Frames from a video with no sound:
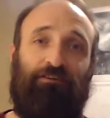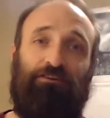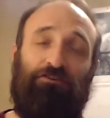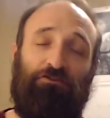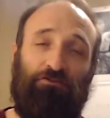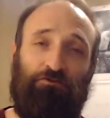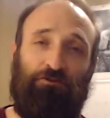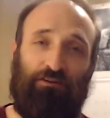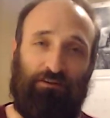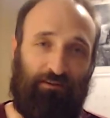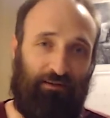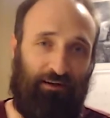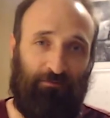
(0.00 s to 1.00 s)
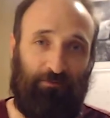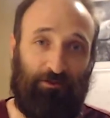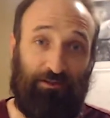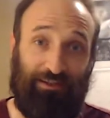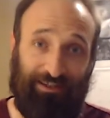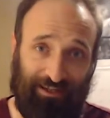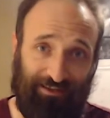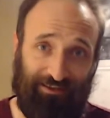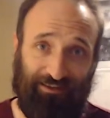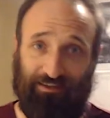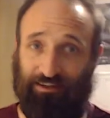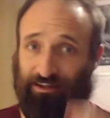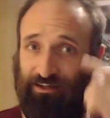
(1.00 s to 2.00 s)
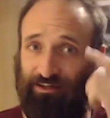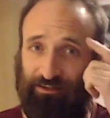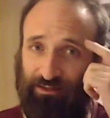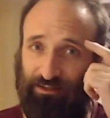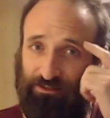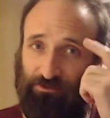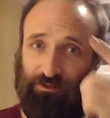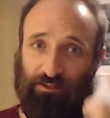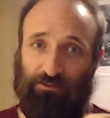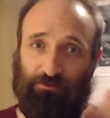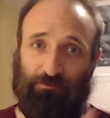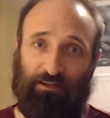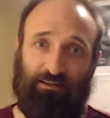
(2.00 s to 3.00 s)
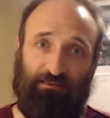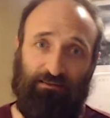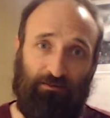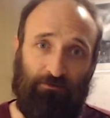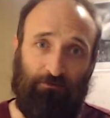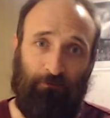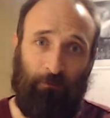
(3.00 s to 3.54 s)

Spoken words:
You can accomplish anything that you set your mind to.